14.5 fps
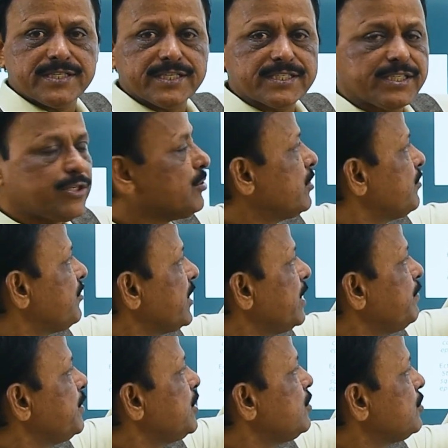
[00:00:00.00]
structure called
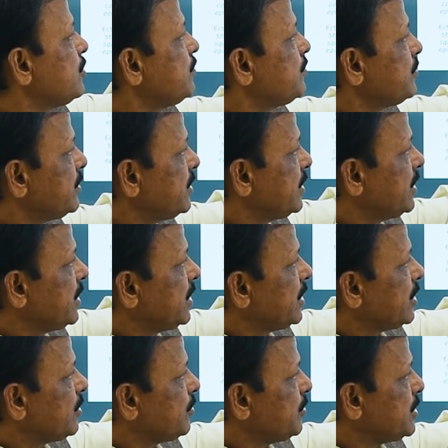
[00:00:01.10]
fallopian tube,
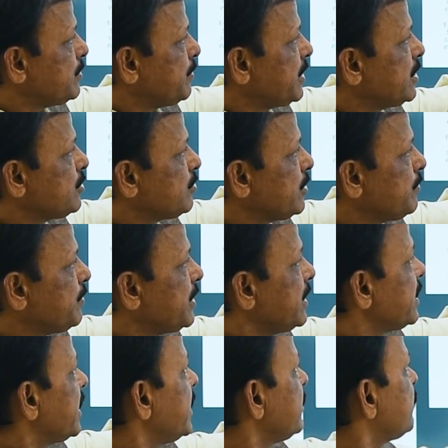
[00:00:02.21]
which begins with
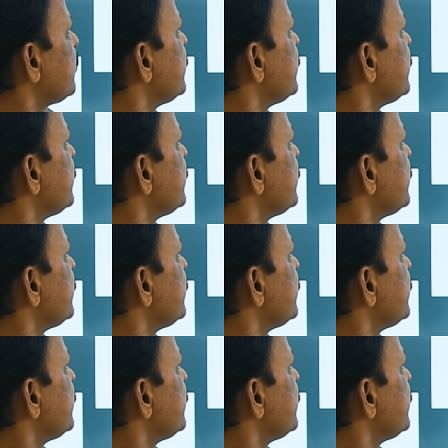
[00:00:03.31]
finger-like